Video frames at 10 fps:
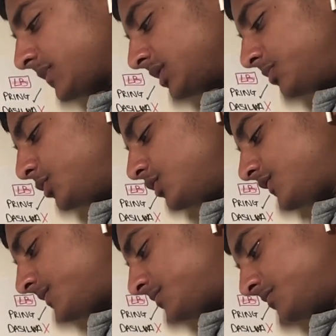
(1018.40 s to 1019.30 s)

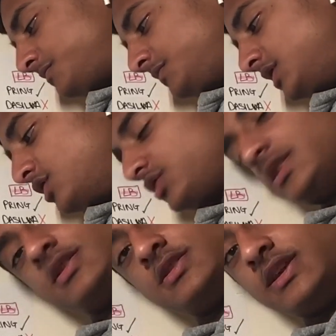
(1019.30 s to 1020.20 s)
move,
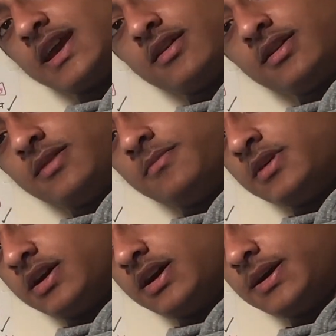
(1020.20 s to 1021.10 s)
looking to get
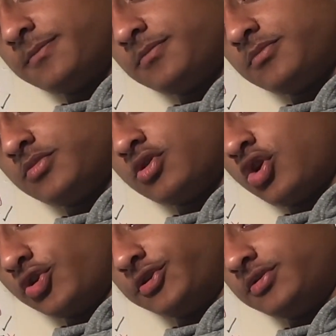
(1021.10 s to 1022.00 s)
him
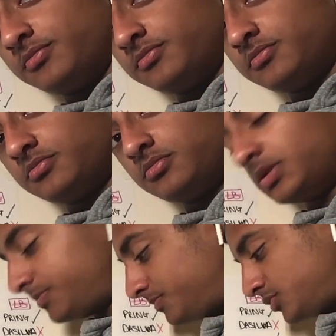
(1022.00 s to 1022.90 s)
on
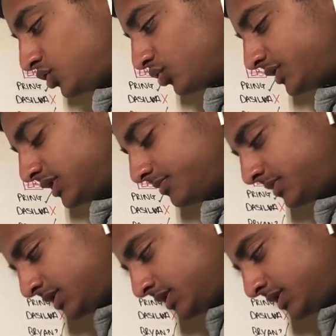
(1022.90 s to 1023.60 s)
a short-term